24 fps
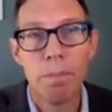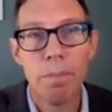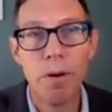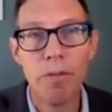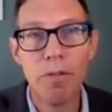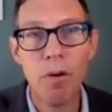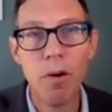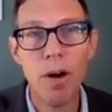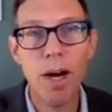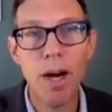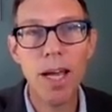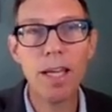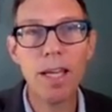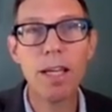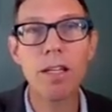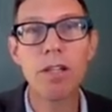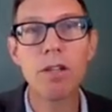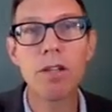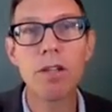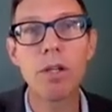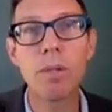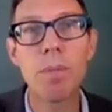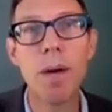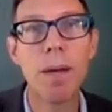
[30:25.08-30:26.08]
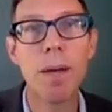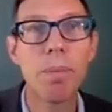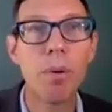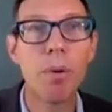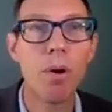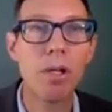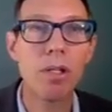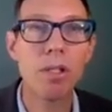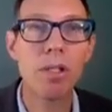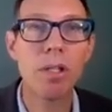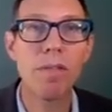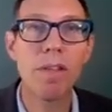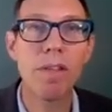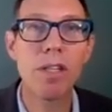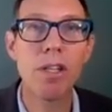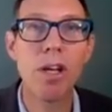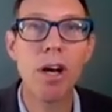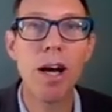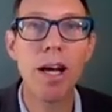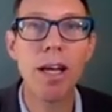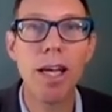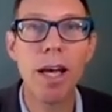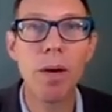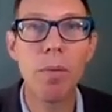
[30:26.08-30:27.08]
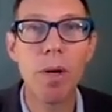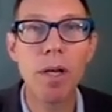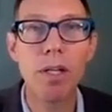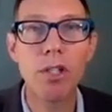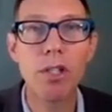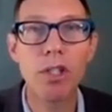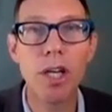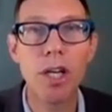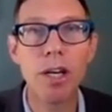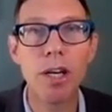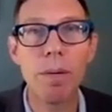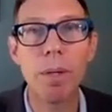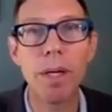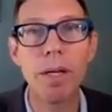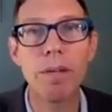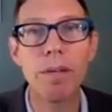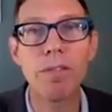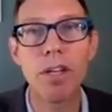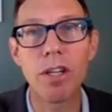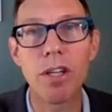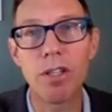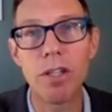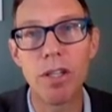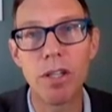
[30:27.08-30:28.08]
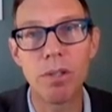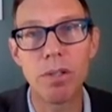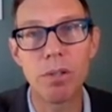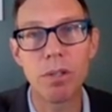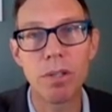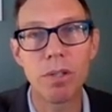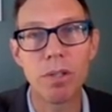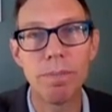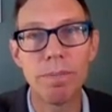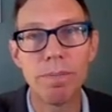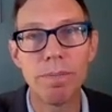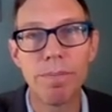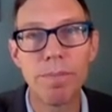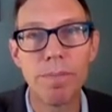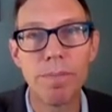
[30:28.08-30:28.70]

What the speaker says: Before I conclude my portion of the talk, I want to share a bit of good news.